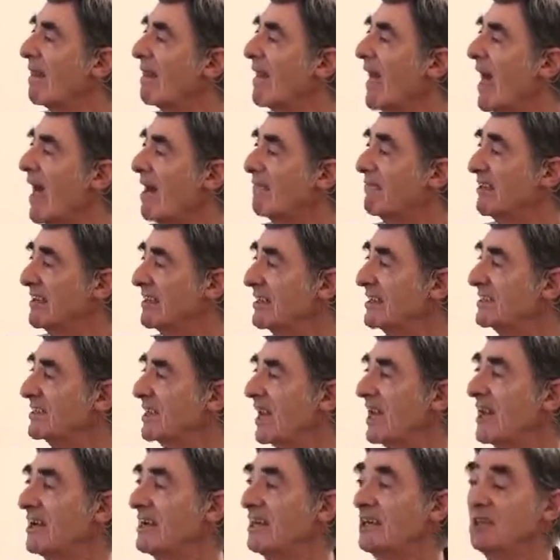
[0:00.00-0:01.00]
evidence
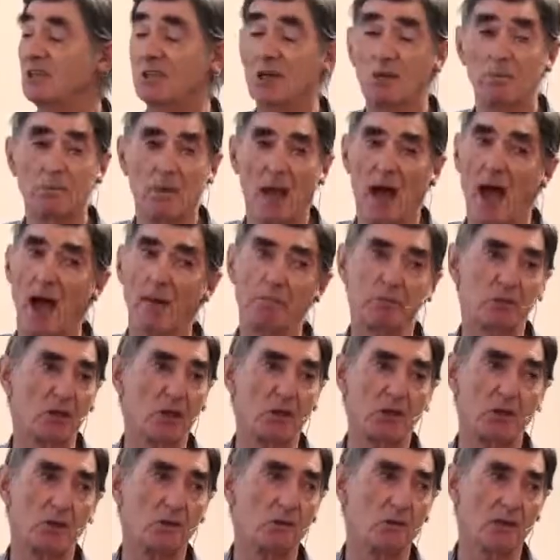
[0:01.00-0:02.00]
in Egypt,
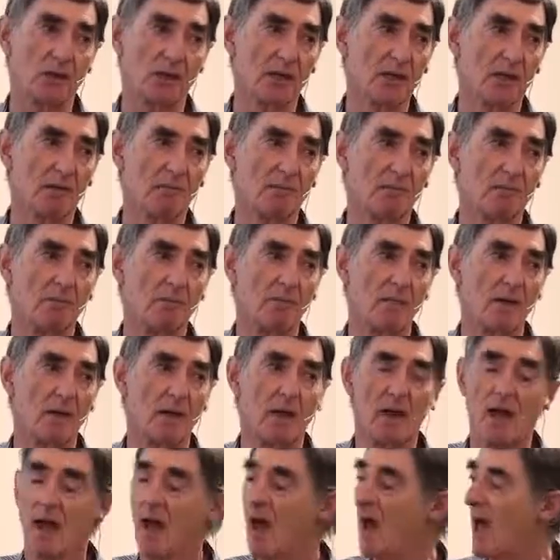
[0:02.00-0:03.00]
absolutely.
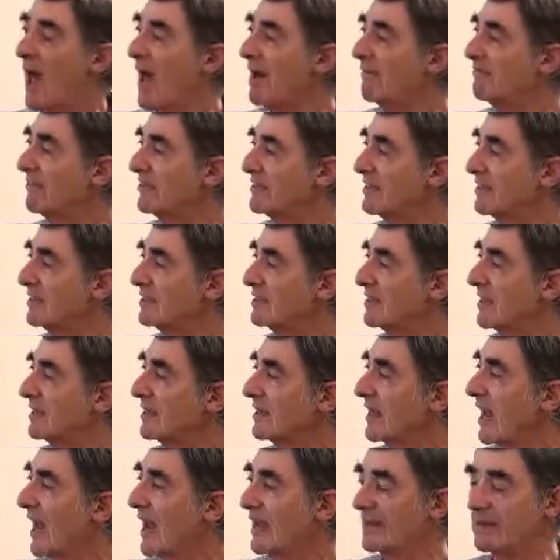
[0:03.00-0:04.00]
Evidence in
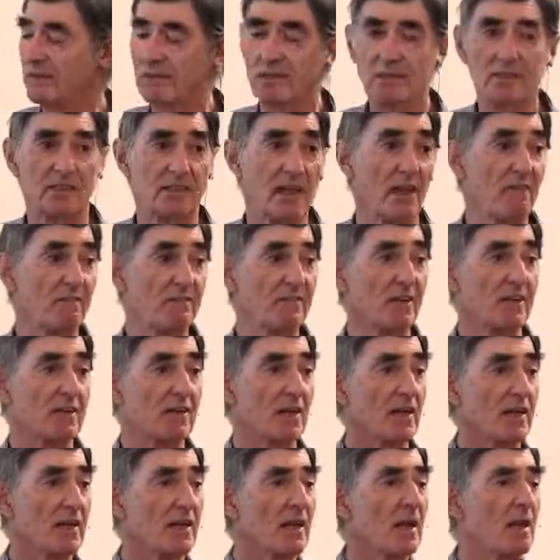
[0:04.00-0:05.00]
Canaan,
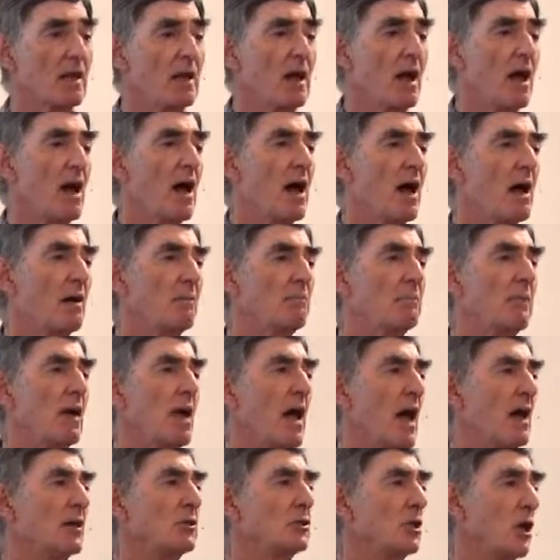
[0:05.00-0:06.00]
definitely. And
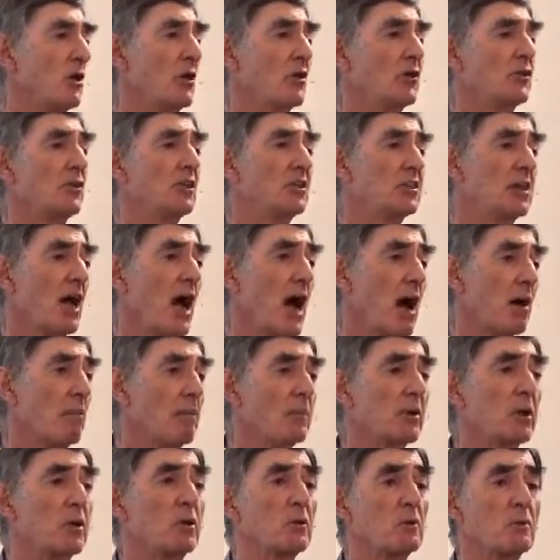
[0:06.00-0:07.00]
Jonathan
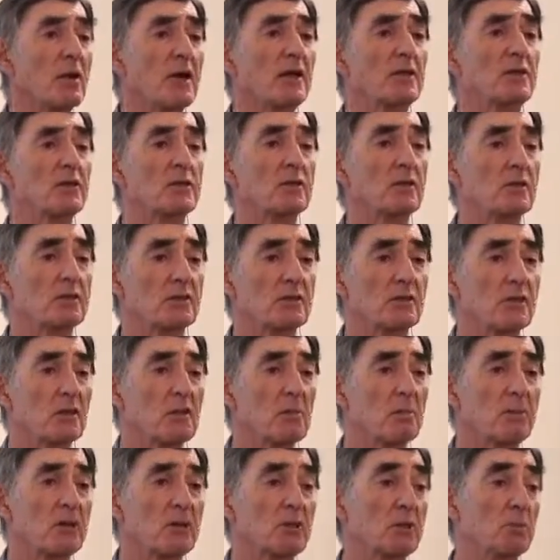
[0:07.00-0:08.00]
Tubb, curator to the
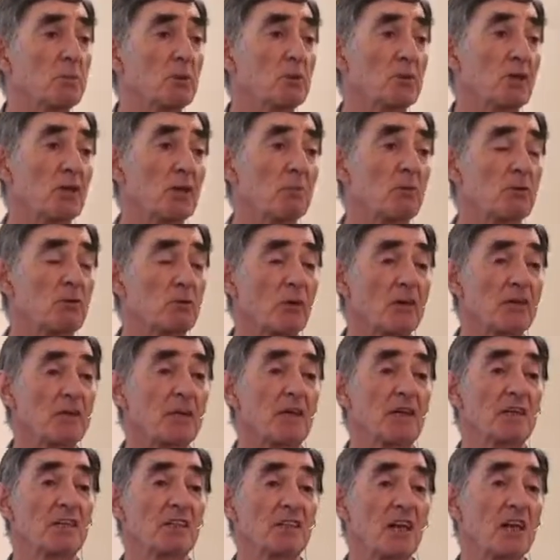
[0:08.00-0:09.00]
British Museum, has written
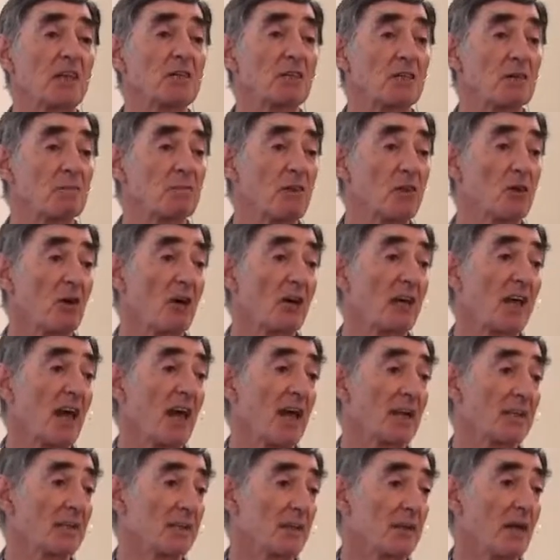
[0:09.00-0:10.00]
extensively on
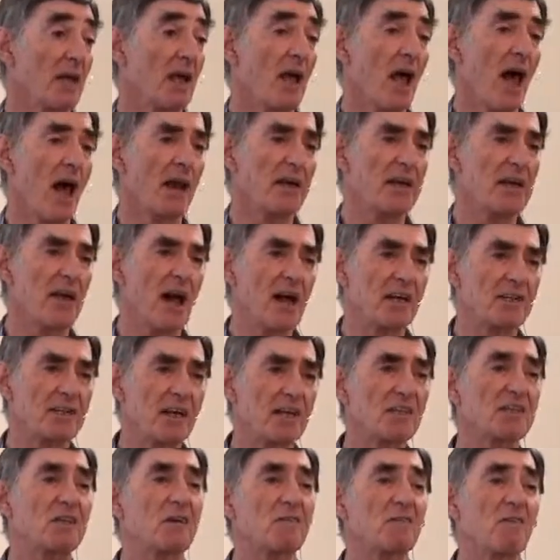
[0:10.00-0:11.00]
Canaan, and he
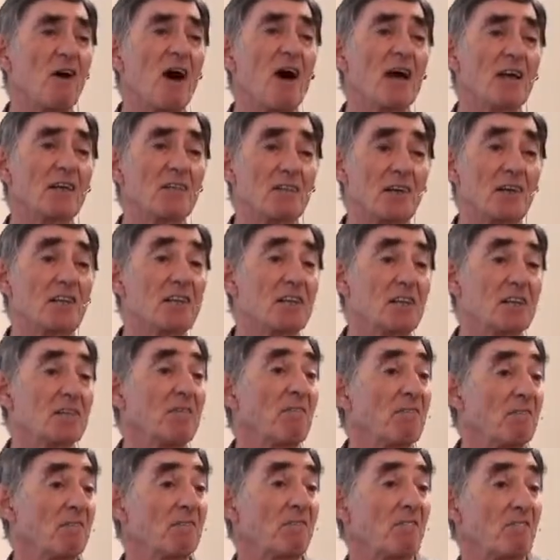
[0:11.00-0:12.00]
identifies this
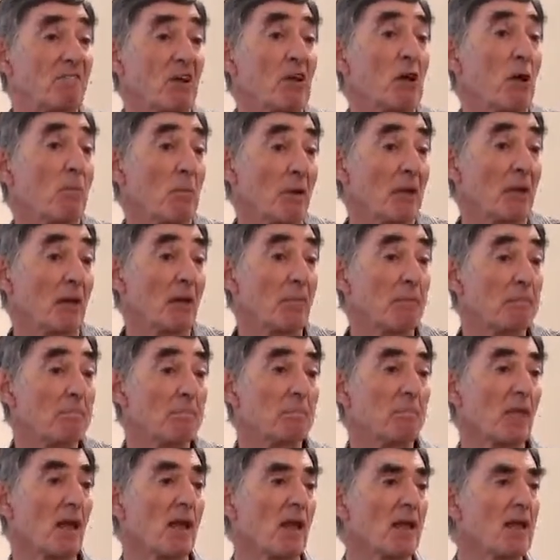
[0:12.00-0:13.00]
phenomena.
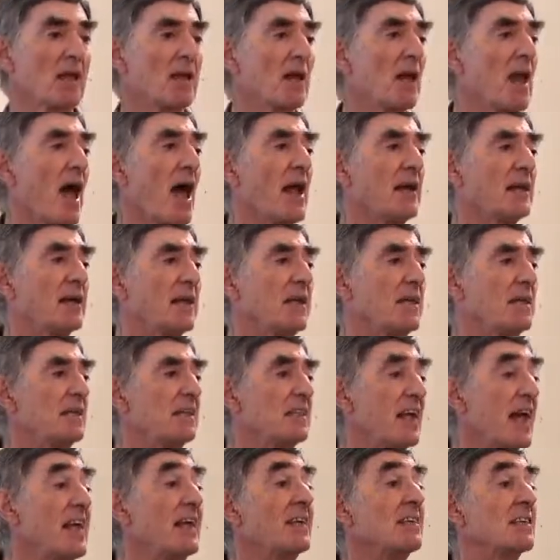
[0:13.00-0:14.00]
He
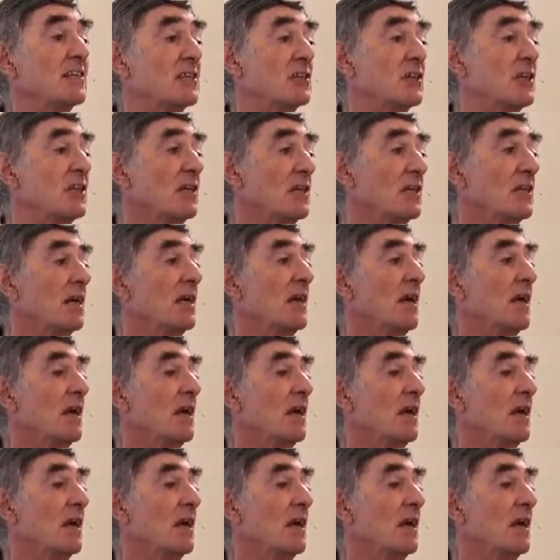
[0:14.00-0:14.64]
dates the